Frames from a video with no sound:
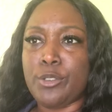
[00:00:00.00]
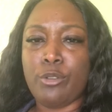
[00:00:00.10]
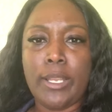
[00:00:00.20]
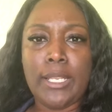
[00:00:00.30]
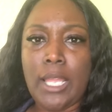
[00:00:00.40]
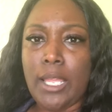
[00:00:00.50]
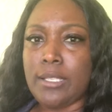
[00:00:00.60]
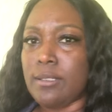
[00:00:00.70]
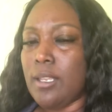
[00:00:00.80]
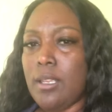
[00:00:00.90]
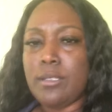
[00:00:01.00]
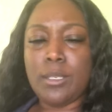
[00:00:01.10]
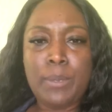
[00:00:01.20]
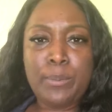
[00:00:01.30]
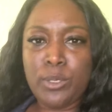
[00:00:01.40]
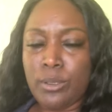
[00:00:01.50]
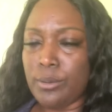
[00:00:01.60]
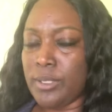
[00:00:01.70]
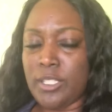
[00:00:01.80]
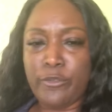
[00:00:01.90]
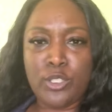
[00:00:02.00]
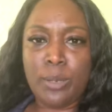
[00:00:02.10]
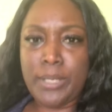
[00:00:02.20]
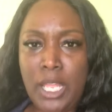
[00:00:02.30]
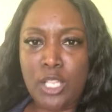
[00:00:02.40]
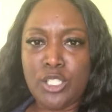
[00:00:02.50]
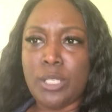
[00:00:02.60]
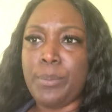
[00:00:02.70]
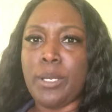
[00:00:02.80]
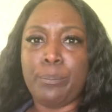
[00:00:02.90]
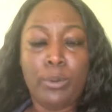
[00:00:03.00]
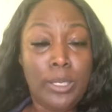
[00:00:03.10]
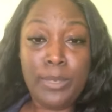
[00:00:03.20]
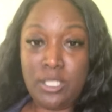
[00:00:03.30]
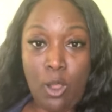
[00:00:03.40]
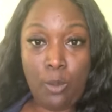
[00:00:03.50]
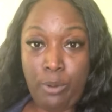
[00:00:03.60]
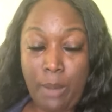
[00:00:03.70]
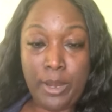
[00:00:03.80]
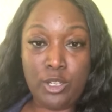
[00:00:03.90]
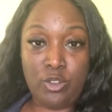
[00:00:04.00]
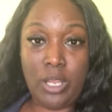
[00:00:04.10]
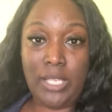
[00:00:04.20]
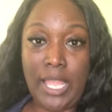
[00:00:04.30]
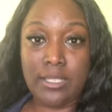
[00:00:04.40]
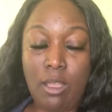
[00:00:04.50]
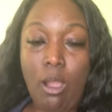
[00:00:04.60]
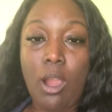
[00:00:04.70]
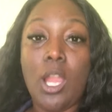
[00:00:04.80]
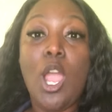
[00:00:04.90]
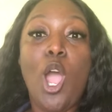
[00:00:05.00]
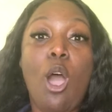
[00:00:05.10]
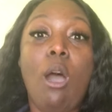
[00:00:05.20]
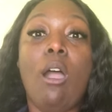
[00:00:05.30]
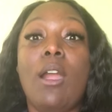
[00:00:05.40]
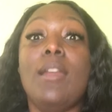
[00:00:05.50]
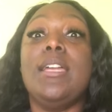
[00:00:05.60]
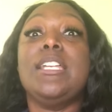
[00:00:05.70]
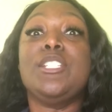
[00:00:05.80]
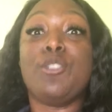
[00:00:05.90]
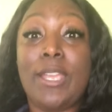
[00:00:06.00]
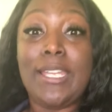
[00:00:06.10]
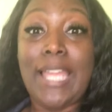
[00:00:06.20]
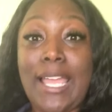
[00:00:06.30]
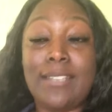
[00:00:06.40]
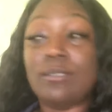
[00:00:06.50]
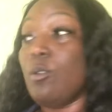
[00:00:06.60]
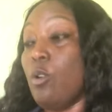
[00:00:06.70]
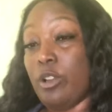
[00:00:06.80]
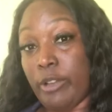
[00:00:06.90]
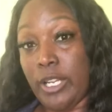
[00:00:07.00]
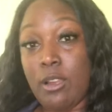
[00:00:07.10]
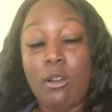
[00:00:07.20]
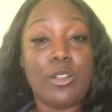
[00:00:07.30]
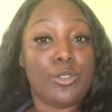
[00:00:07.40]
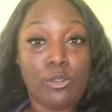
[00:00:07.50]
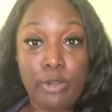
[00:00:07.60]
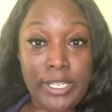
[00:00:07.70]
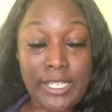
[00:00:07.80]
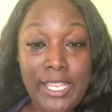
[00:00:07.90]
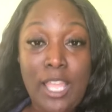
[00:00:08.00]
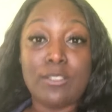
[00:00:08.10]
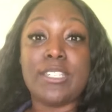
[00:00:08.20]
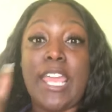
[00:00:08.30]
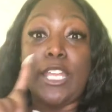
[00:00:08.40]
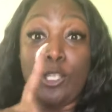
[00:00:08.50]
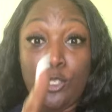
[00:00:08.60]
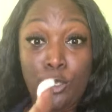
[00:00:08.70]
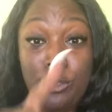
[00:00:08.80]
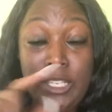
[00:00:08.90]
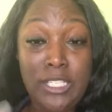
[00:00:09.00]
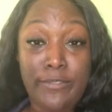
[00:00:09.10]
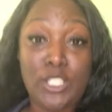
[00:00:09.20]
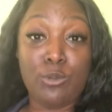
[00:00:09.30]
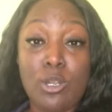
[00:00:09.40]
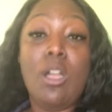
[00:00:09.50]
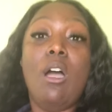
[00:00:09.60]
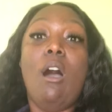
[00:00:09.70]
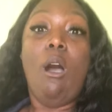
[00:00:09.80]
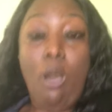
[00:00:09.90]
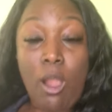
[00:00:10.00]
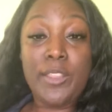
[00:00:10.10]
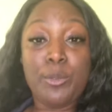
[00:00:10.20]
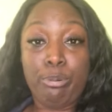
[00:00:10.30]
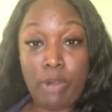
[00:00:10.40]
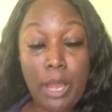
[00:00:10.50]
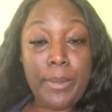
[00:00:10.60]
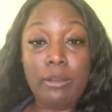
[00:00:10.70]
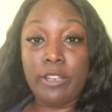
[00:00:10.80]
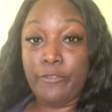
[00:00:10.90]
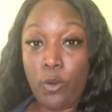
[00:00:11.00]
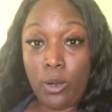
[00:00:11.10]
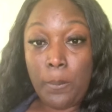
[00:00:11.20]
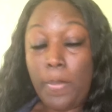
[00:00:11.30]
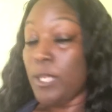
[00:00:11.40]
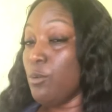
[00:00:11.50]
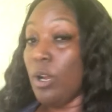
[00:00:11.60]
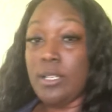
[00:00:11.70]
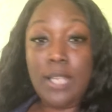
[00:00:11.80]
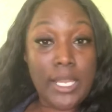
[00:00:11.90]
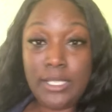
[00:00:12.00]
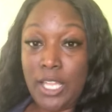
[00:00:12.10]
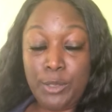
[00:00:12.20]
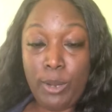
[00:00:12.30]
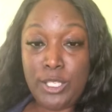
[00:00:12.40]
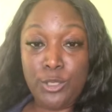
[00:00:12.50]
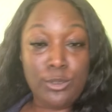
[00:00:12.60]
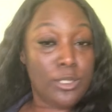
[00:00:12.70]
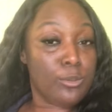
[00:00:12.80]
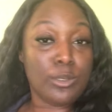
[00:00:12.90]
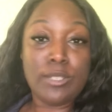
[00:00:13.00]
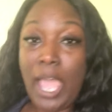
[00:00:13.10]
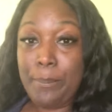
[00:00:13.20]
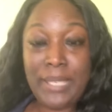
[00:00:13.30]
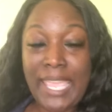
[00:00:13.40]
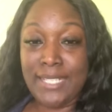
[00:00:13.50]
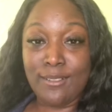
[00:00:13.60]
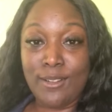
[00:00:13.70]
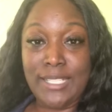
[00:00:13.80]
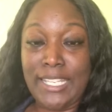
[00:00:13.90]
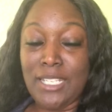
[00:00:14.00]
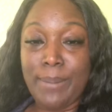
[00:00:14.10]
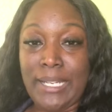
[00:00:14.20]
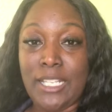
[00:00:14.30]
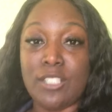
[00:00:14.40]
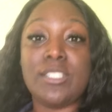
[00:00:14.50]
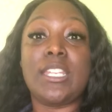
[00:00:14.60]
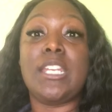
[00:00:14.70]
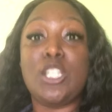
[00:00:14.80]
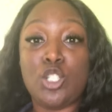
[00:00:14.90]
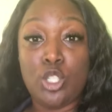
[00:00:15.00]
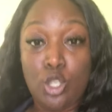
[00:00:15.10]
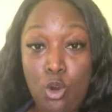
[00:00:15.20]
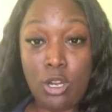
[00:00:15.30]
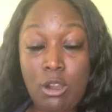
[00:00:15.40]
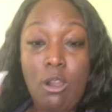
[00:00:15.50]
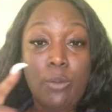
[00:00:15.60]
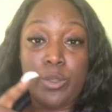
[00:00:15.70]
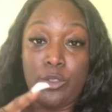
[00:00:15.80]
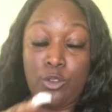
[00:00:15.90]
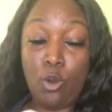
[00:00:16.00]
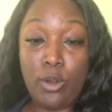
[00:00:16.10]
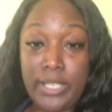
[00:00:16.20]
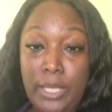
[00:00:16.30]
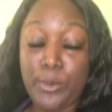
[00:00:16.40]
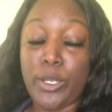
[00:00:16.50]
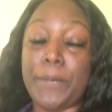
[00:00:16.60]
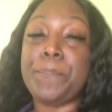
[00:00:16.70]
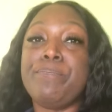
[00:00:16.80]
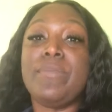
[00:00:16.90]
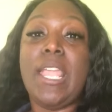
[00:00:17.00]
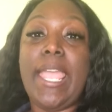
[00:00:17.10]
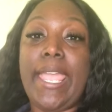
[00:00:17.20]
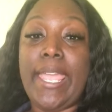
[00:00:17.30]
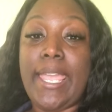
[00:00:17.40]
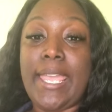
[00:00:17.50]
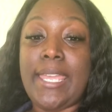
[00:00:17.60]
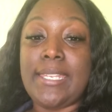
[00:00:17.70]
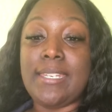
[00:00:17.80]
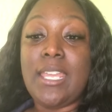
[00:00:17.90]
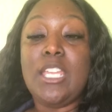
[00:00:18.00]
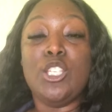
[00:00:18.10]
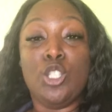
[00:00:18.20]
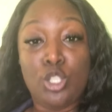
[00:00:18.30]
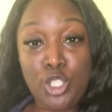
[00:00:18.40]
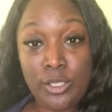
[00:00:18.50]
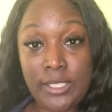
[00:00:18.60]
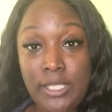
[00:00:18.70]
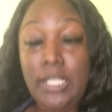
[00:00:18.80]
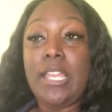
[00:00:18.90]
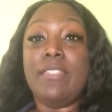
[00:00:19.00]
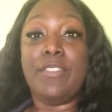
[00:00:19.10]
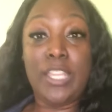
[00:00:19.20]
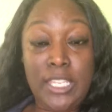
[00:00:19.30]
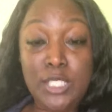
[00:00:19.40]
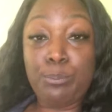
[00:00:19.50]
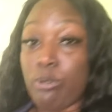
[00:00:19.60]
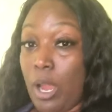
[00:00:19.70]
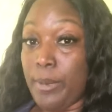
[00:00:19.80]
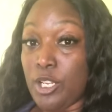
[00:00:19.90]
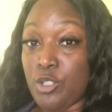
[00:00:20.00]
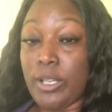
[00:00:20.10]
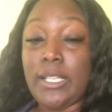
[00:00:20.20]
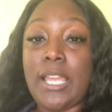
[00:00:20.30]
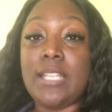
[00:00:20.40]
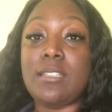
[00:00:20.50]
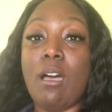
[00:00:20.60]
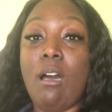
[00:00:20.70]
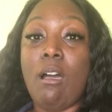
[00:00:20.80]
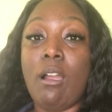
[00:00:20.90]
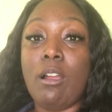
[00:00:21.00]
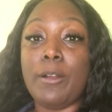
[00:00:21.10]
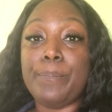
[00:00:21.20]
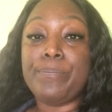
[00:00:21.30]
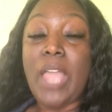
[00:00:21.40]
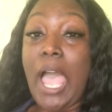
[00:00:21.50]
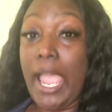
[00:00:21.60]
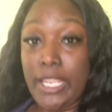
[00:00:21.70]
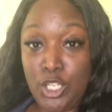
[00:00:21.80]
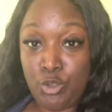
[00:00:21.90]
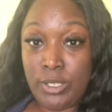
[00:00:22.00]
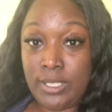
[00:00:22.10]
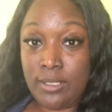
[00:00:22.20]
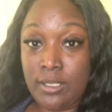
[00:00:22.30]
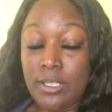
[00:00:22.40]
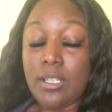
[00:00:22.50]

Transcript: trade lines. Some people use different terminology, but pretty much all primary trade lines are trade lines or credit cards or credit accounts that you, the individual, are the primary for. You are not an authorized user. You will not be added on to anybody else. It is your card with your name on it. And usually these primary trade lines are high interest